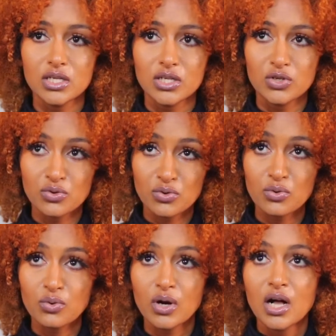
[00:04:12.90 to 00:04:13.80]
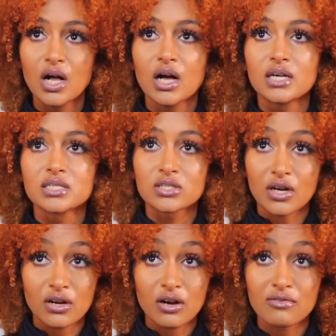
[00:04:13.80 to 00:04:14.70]
do
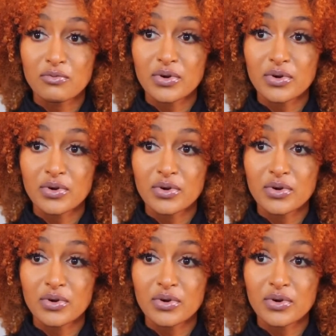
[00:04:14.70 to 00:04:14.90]
start off